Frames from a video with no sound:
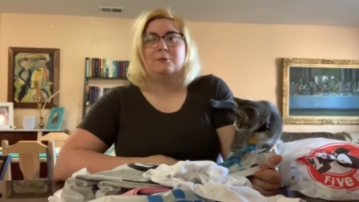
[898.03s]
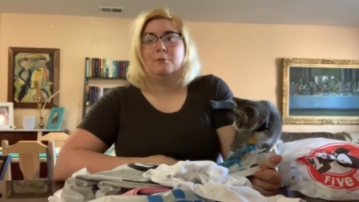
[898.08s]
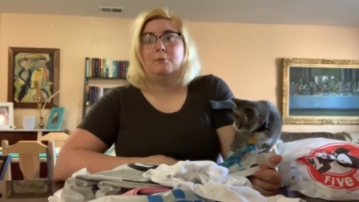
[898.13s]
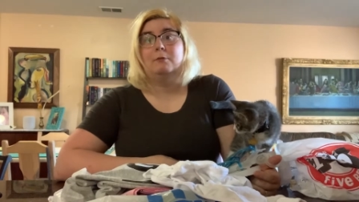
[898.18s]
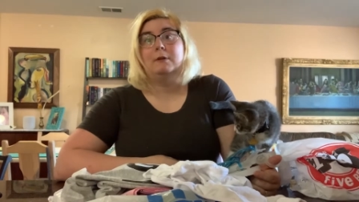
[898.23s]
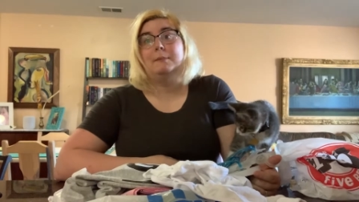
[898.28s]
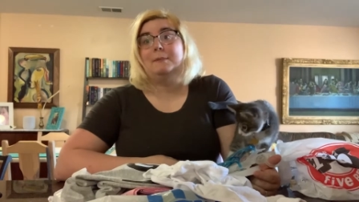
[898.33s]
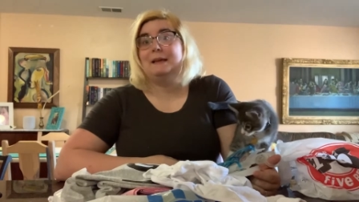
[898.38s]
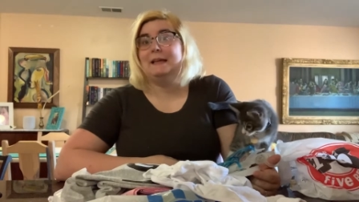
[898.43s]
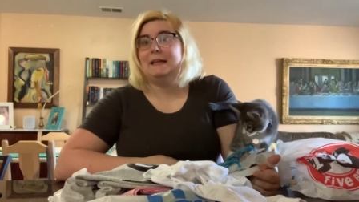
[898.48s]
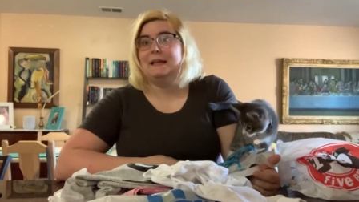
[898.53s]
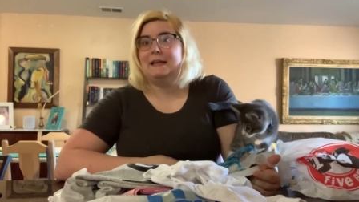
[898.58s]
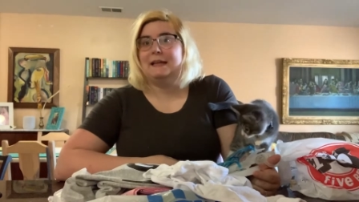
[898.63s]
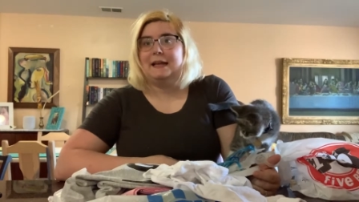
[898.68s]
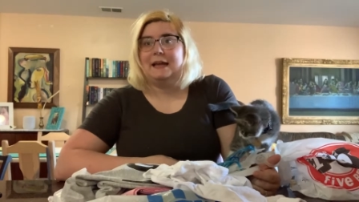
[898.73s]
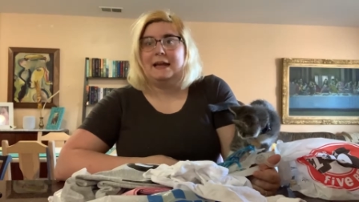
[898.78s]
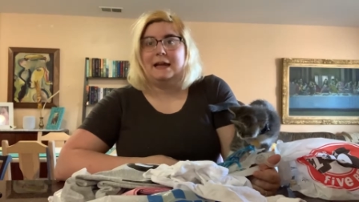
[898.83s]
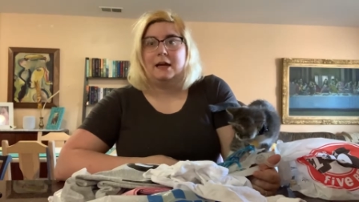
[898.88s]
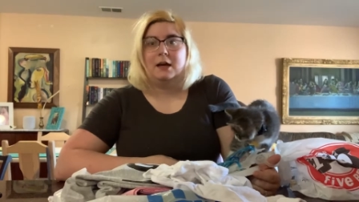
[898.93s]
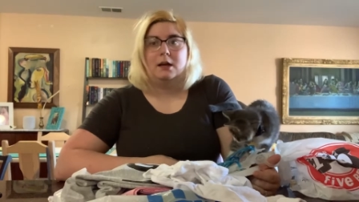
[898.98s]
women
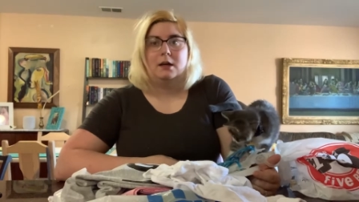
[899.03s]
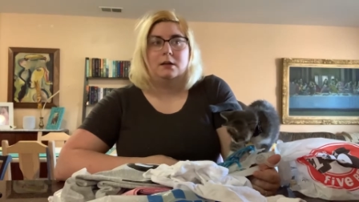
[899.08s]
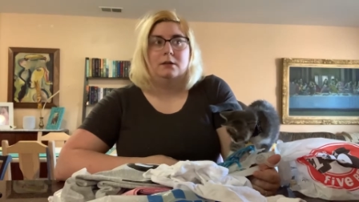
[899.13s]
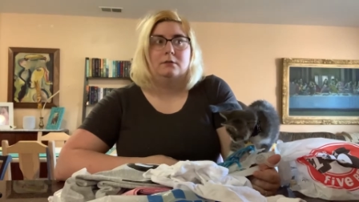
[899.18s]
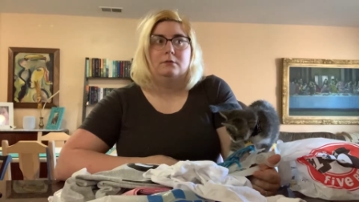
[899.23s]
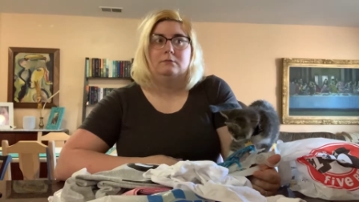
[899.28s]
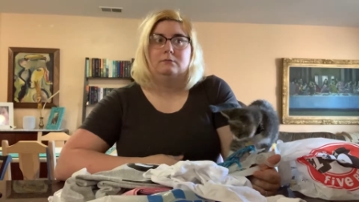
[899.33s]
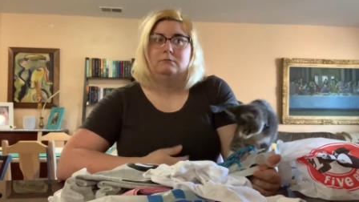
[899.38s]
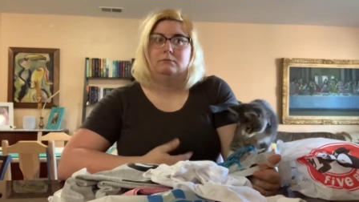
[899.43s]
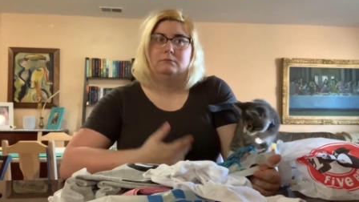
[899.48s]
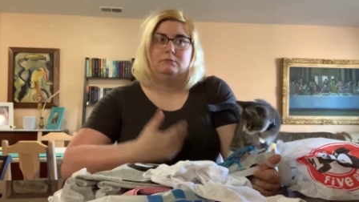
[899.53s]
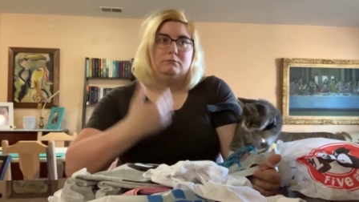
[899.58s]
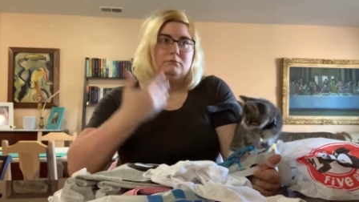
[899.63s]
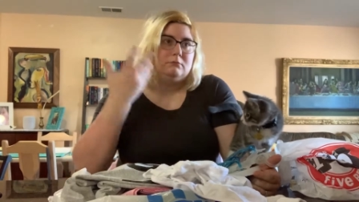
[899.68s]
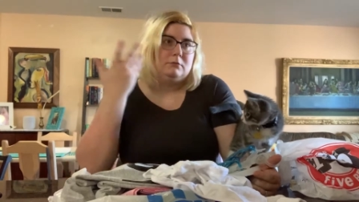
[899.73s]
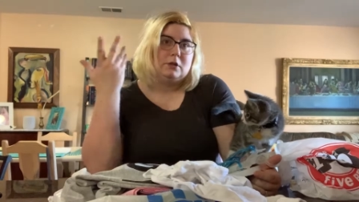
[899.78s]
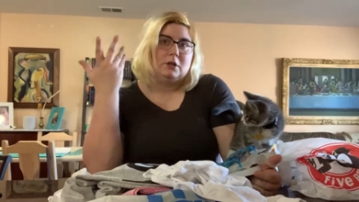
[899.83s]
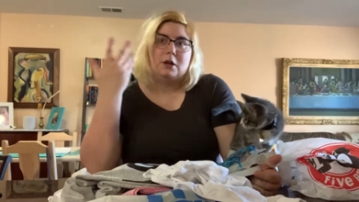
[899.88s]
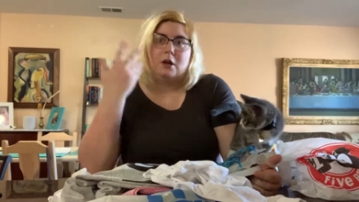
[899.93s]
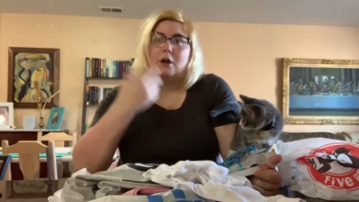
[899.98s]
and,
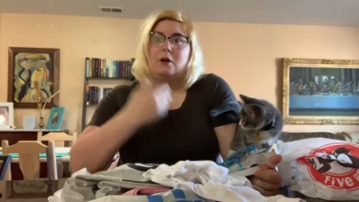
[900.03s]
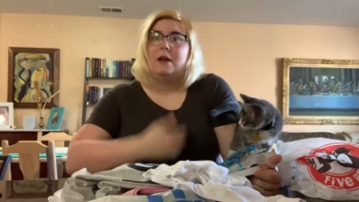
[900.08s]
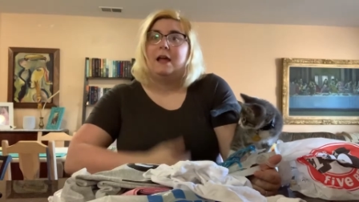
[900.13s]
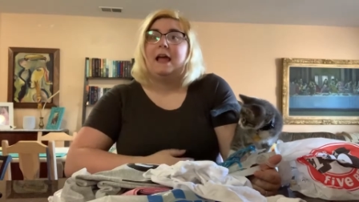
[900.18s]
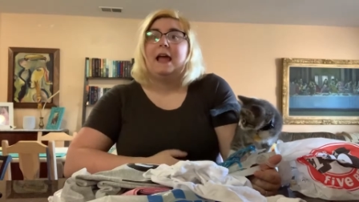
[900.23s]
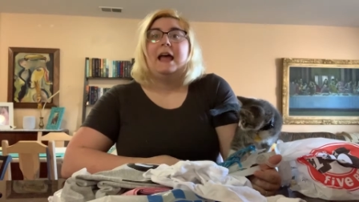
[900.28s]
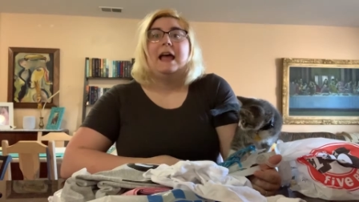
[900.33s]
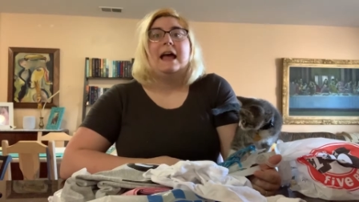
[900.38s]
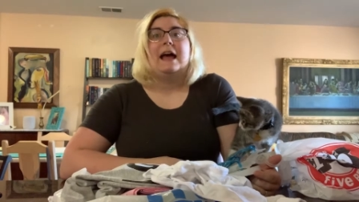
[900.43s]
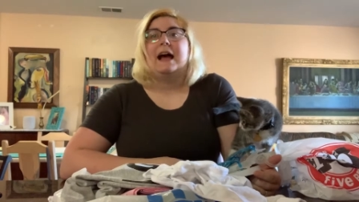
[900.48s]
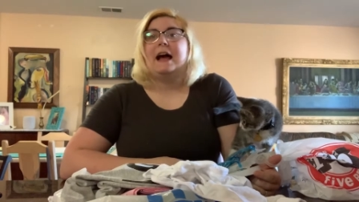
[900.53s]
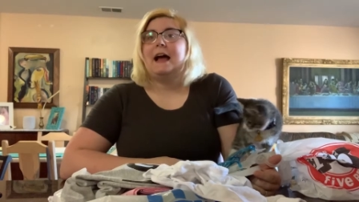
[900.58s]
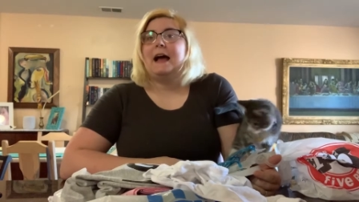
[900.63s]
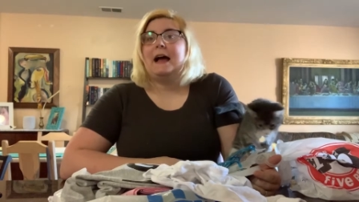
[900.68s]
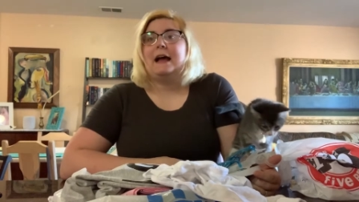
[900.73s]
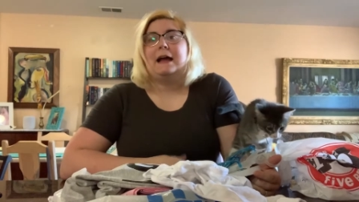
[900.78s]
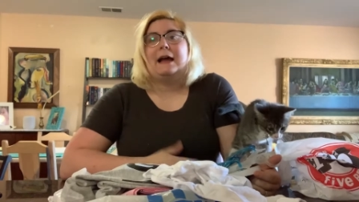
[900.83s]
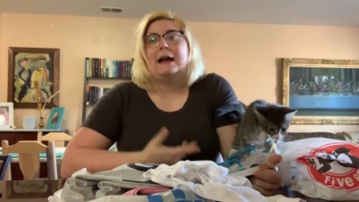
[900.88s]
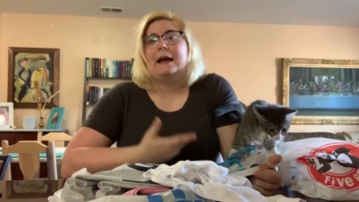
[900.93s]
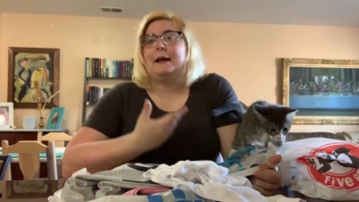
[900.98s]
you know, I,
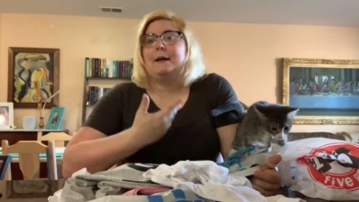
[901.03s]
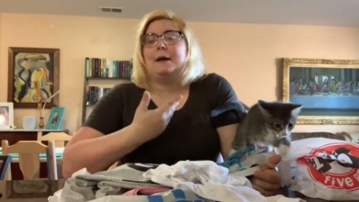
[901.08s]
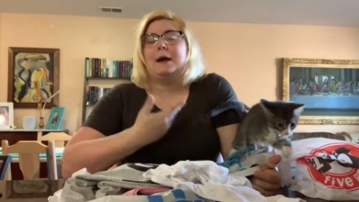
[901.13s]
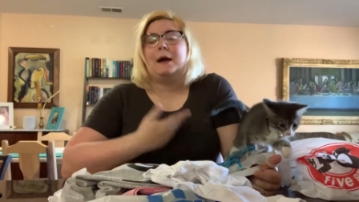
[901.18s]
I,